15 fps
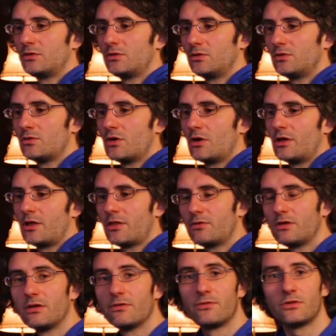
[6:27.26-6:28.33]
two,
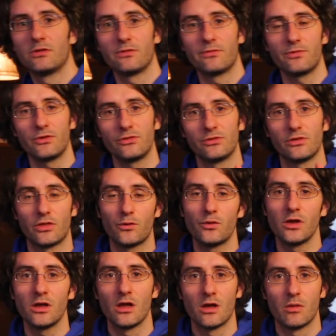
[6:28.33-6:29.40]
three, for the first
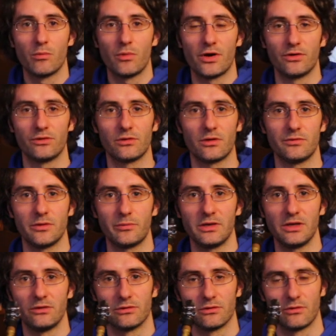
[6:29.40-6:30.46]
three bars of the
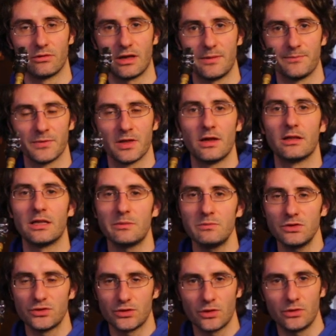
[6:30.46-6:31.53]
piece, okay? Let
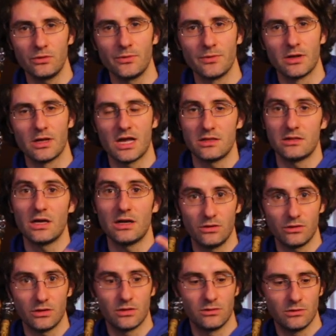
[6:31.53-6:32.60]
me show you, and
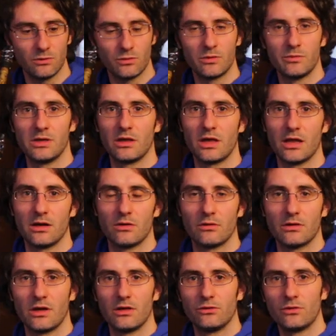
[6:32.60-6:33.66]
you can do it with me again,
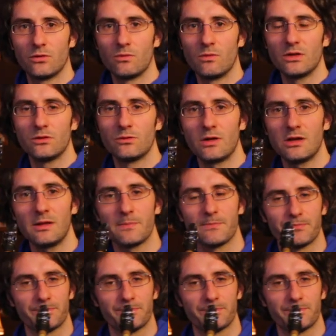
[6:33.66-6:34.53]
okay? So 120,